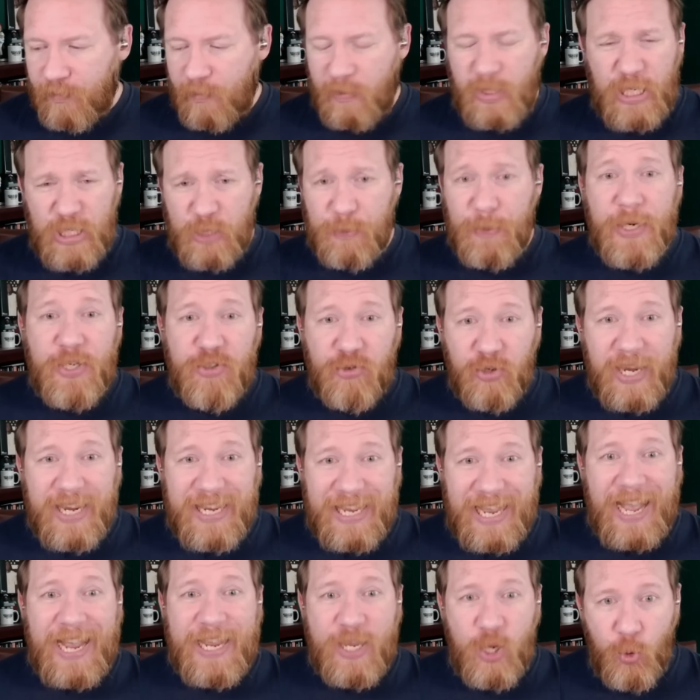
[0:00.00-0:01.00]
especially a
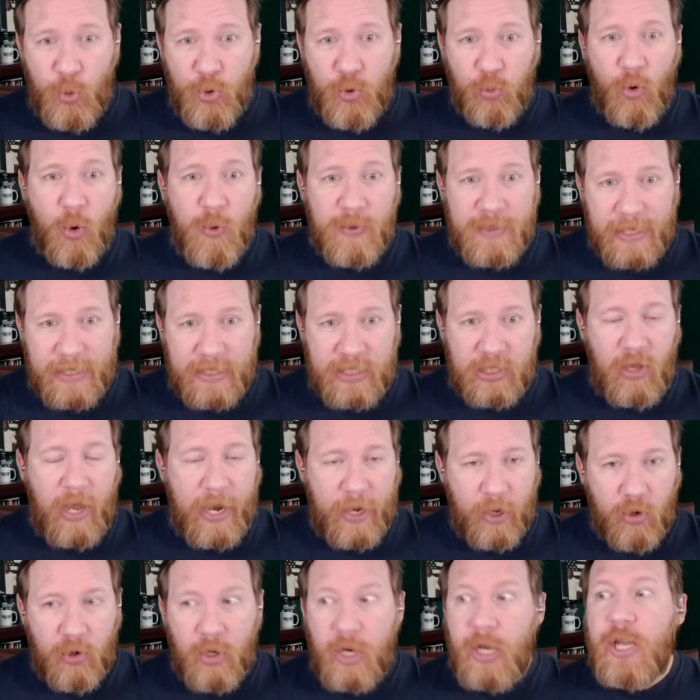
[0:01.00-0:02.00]
guy who throws a
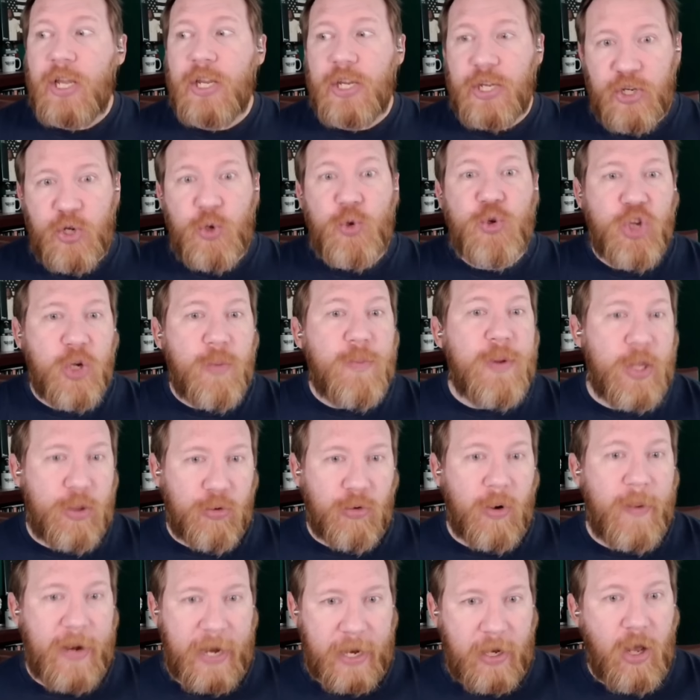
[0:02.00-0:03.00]
slider, you should be
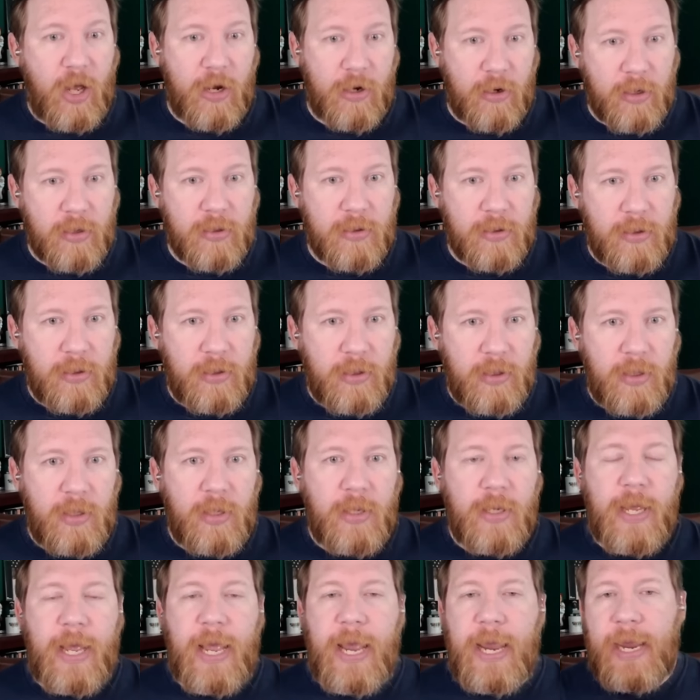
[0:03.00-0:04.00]
throwing a cutter.
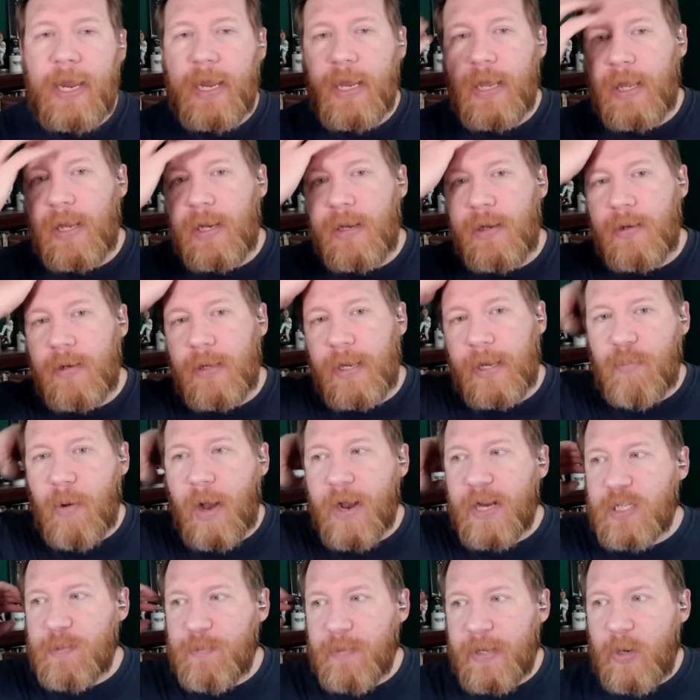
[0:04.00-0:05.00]
And it
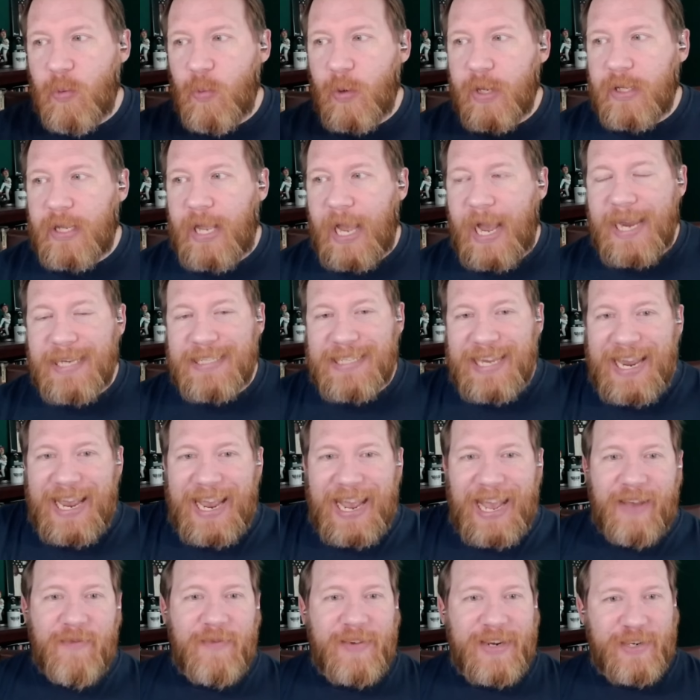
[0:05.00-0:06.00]
bugs me when guys
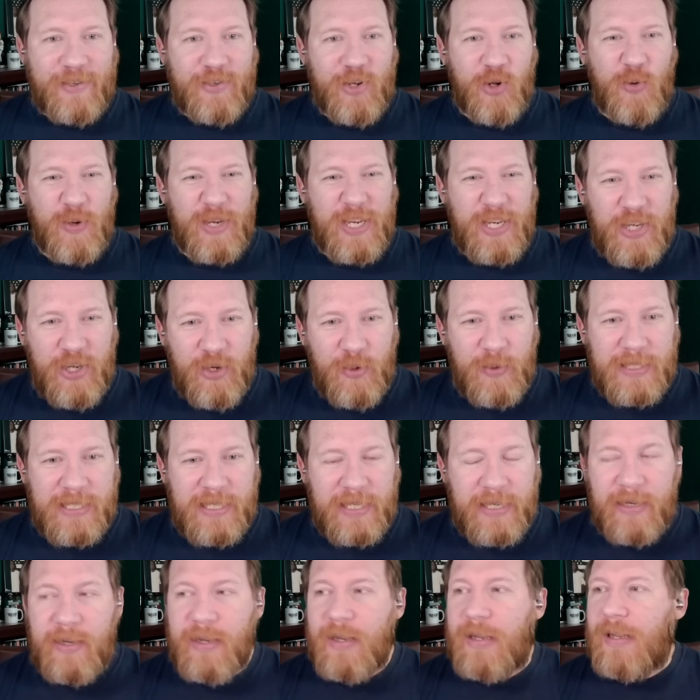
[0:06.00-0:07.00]
have it and don't use
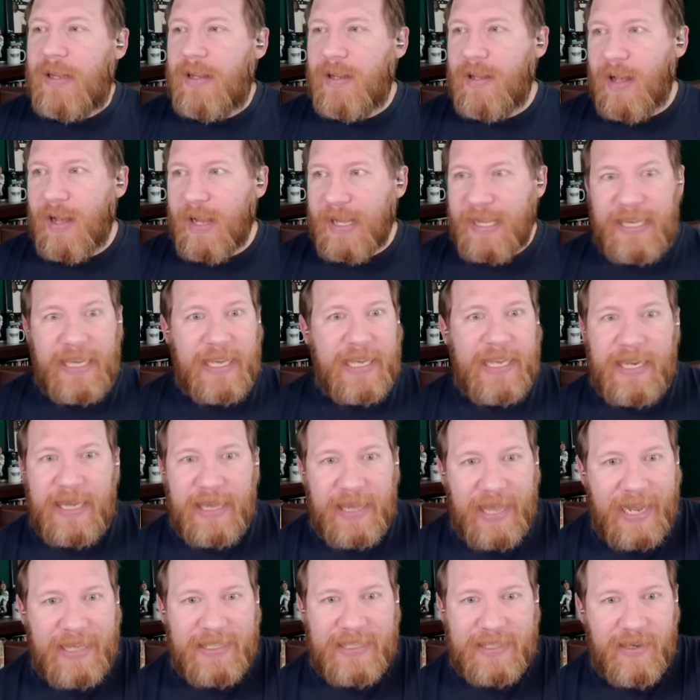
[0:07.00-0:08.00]
it. Again,
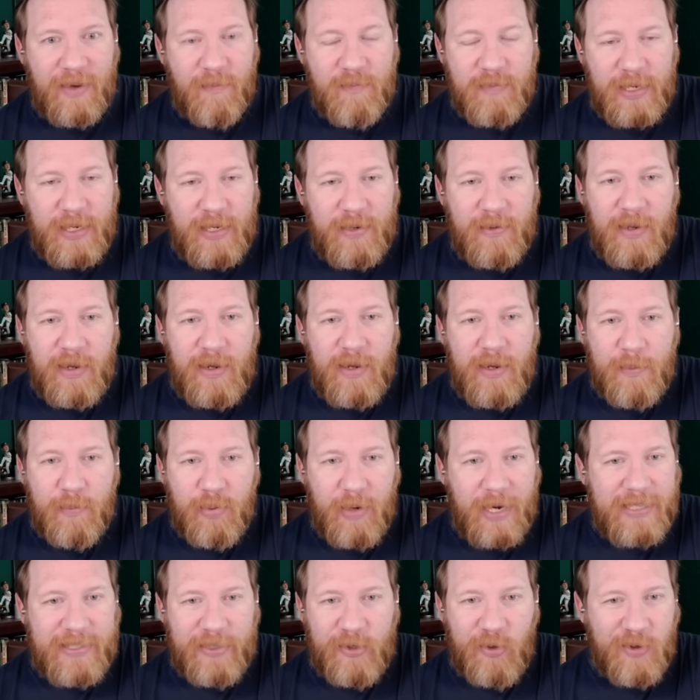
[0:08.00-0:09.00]
that's something
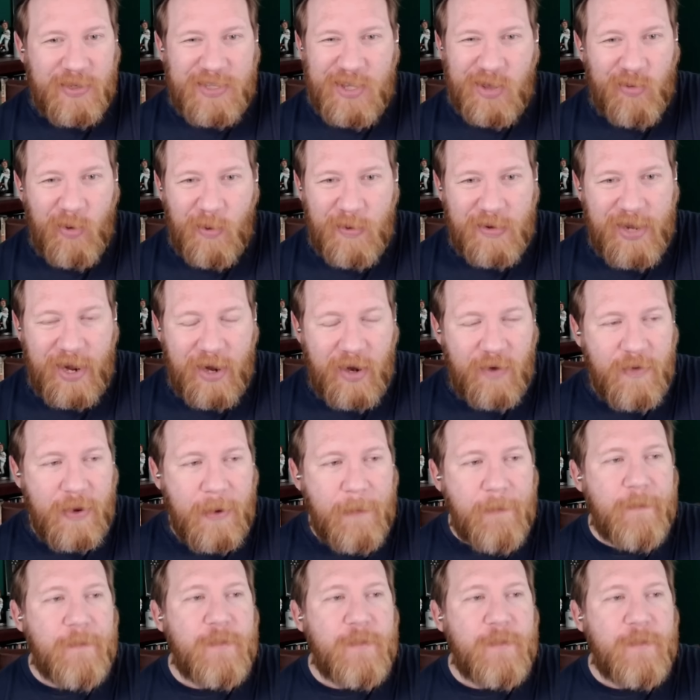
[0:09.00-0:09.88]
Bryce doesn't throw a ton of it.